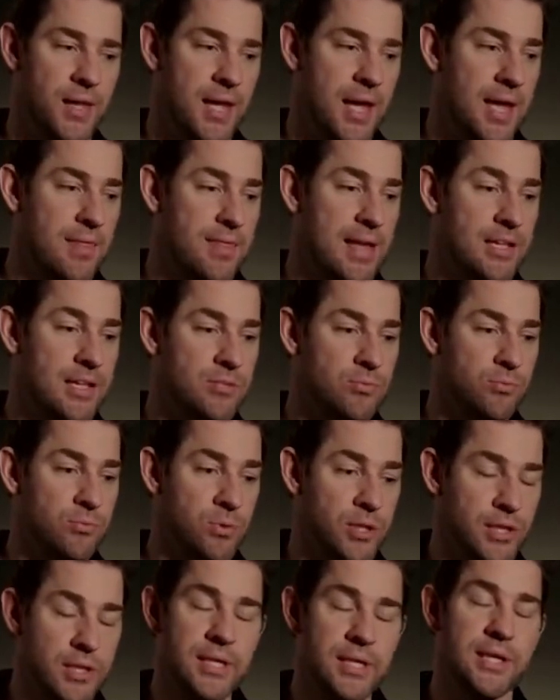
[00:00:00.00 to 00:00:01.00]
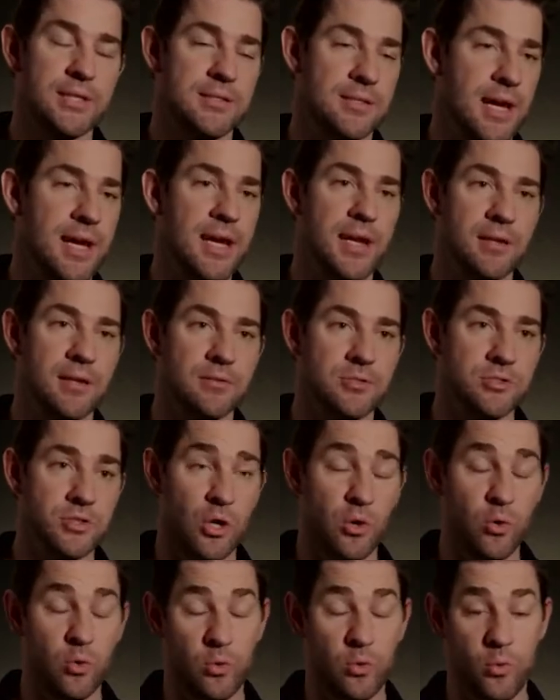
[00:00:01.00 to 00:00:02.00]
And that's really exciting.
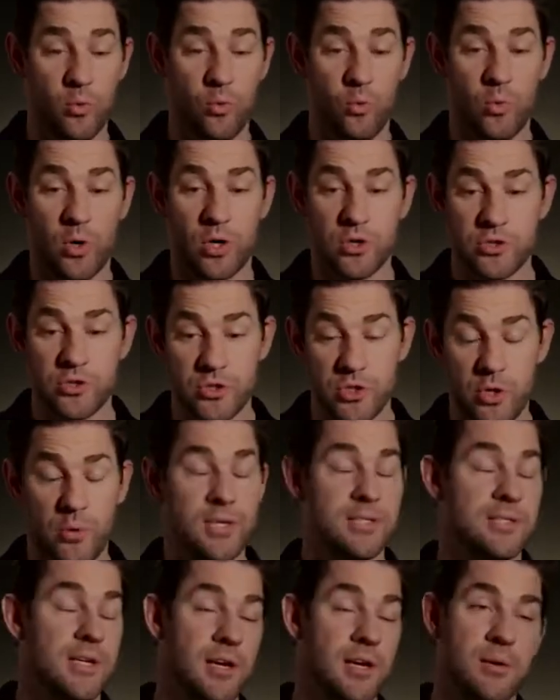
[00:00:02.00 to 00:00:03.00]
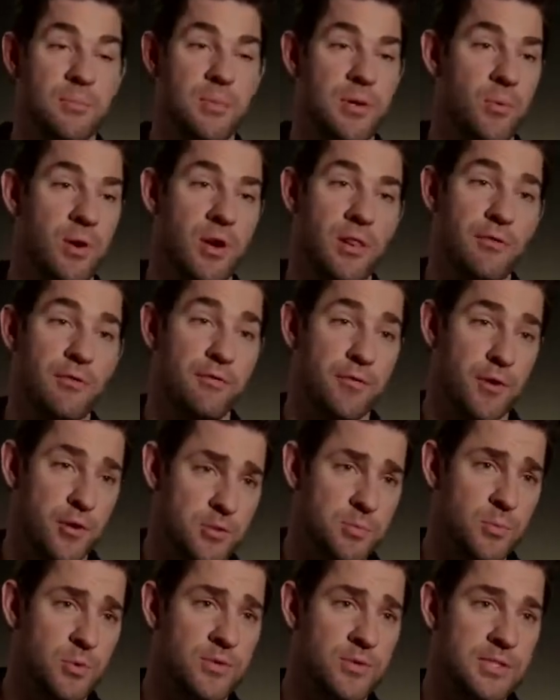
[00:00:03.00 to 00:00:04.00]
So we're so excited to be one of the
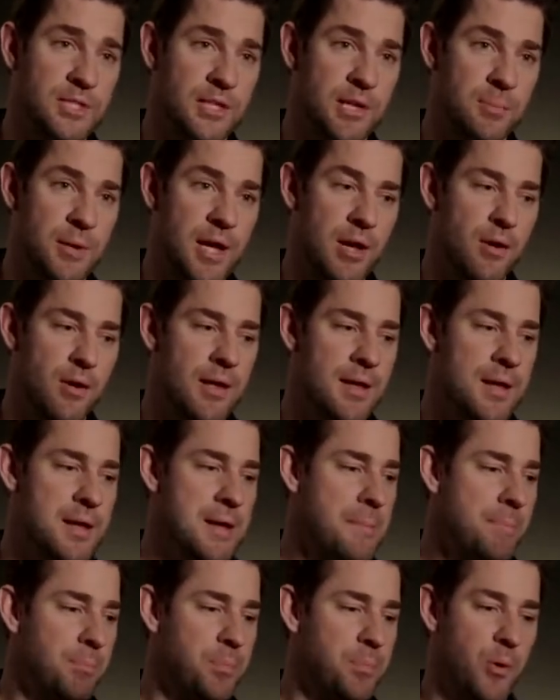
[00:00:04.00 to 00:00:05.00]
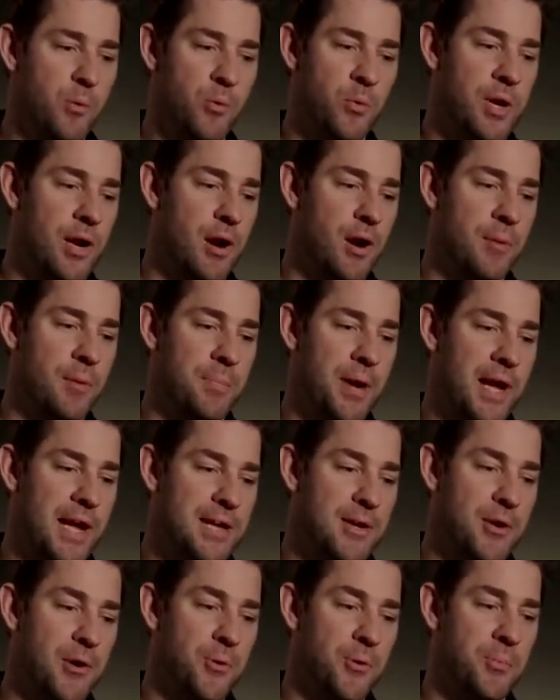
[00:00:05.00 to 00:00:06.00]
first movies to come out, but we are
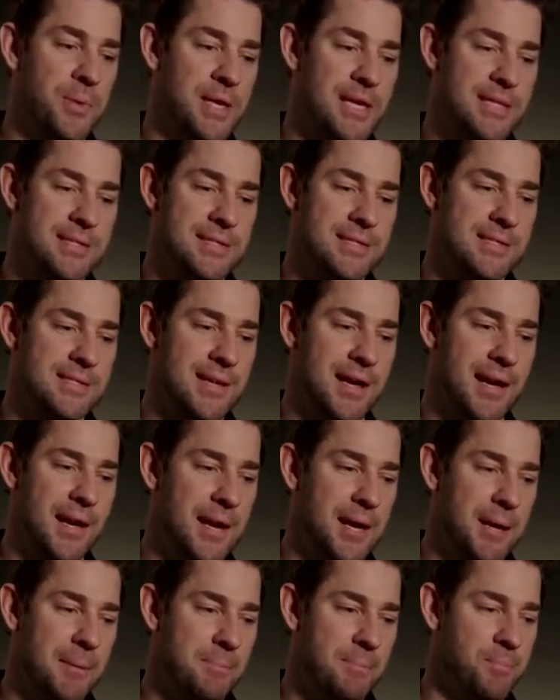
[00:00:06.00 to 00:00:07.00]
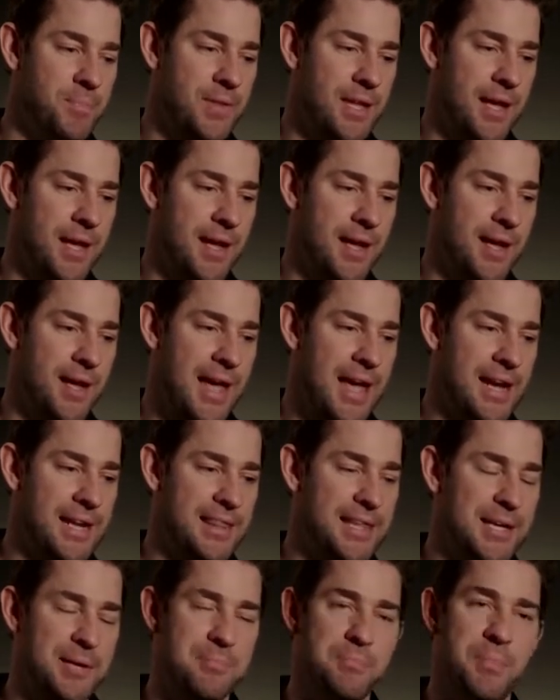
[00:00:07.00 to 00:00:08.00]
by no means
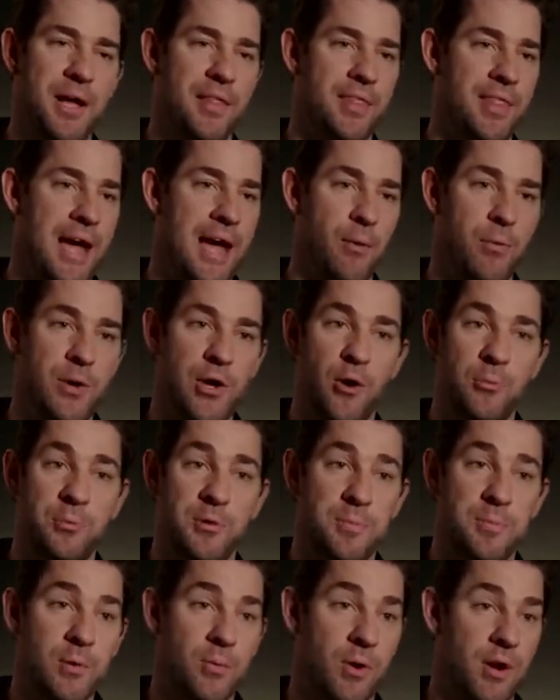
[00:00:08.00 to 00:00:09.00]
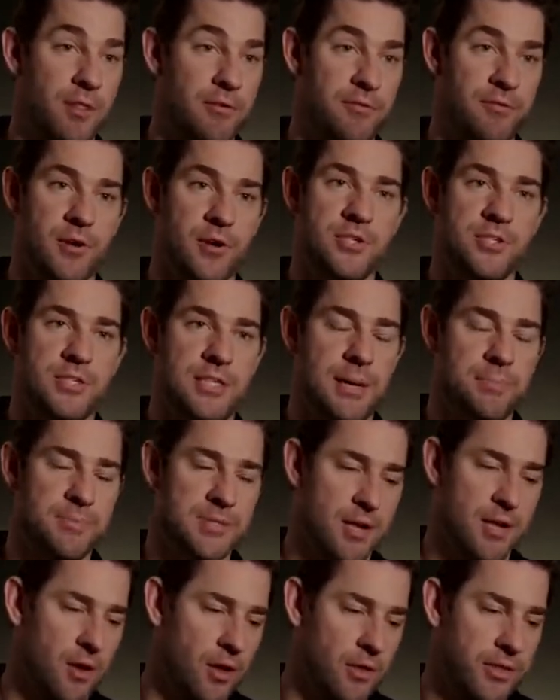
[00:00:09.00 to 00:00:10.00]
anything but that. We hope to be one of the first
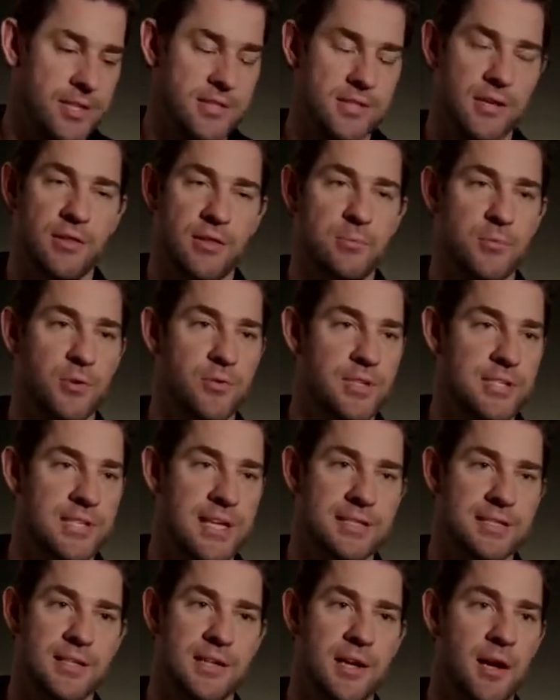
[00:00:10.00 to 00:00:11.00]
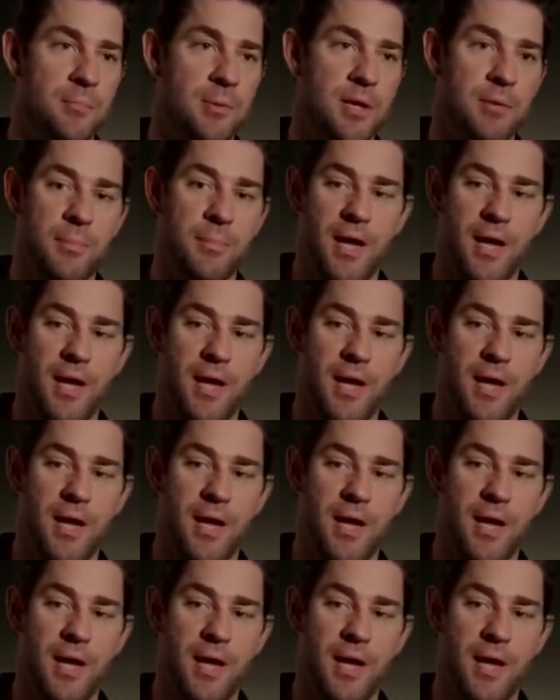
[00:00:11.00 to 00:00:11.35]
steps that all these other movies get to come in